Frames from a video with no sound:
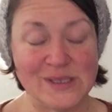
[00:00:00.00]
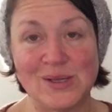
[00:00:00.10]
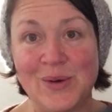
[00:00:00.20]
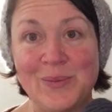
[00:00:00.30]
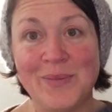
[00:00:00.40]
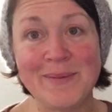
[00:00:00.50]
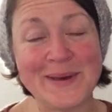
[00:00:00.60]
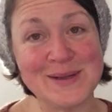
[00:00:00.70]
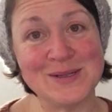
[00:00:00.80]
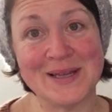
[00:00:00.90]
So maybe
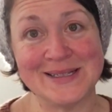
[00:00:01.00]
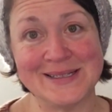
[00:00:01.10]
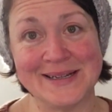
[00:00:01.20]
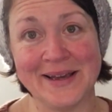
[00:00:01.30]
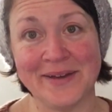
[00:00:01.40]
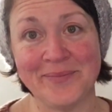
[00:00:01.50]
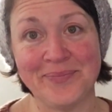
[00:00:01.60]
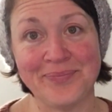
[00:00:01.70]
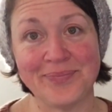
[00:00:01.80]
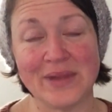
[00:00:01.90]
I'll do that tonight.
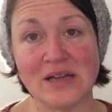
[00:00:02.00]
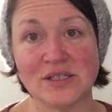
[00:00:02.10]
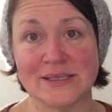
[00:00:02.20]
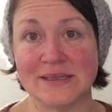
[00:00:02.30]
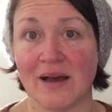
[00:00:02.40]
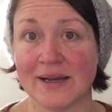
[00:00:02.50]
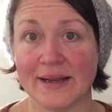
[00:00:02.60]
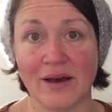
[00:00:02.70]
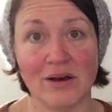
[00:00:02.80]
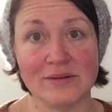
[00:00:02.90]
Just knock it
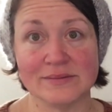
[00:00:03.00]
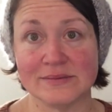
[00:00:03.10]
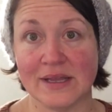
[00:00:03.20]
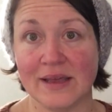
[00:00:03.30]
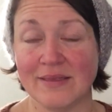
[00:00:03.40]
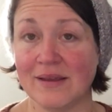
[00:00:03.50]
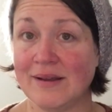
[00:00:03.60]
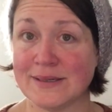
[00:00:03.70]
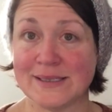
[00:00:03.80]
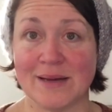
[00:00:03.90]
out, and then
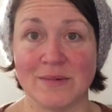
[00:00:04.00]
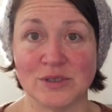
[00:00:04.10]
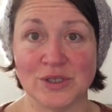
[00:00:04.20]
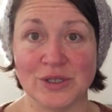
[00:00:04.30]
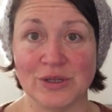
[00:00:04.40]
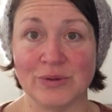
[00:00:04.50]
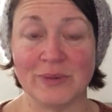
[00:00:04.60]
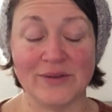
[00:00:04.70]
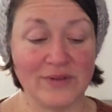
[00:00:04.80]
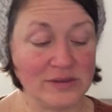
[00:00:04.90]
next time I'll show you
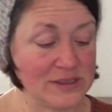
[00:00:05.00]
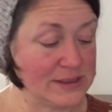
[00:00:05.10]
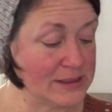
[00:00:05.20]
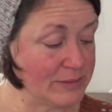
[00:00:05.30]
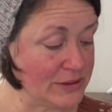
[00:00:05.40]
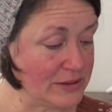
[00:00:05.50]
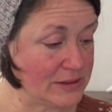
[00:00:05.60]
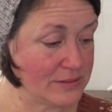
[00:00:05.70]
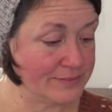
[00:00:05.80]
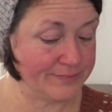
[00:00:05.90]
my felted slippers.